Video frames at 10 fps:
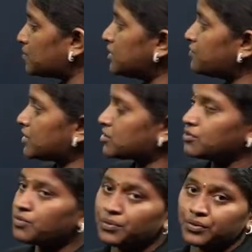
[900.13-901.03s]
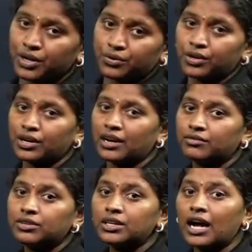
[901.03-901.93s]
Means first of all we are going to
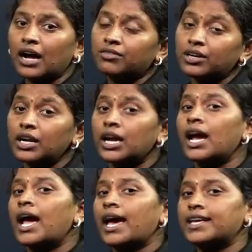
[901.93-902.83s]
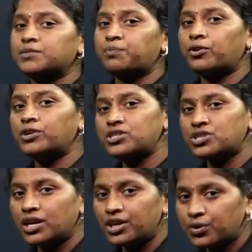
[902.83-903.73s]
convert our
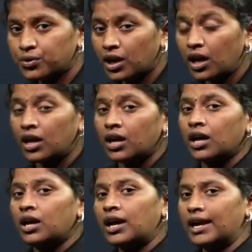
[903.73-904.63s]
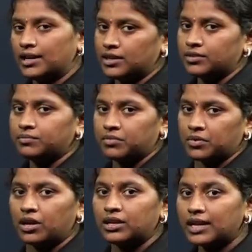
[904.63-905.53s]
exponential into the ln.
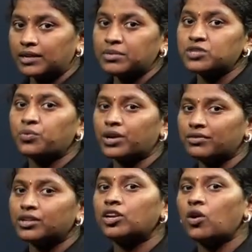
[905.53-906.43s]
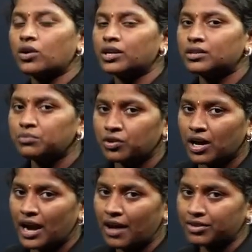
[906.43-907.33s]
That means whatever the logarithm you are
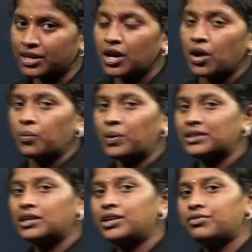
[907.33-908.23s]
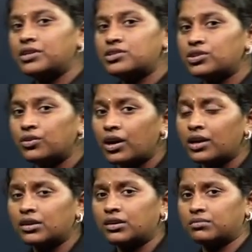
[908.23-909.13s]
having, whether it was
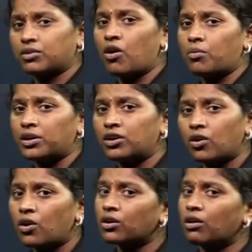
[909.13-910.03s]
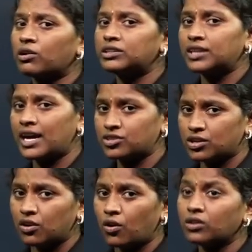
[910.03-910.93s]
your common log or the
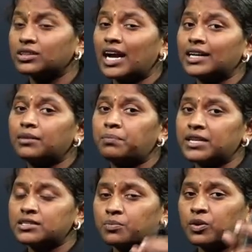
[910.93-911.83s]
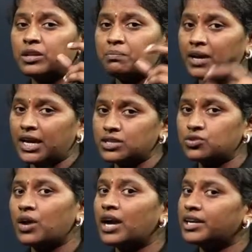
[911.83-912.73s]
natural log, that depends upon the base you
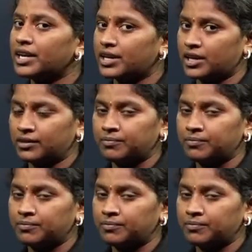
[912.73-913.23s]
are taking.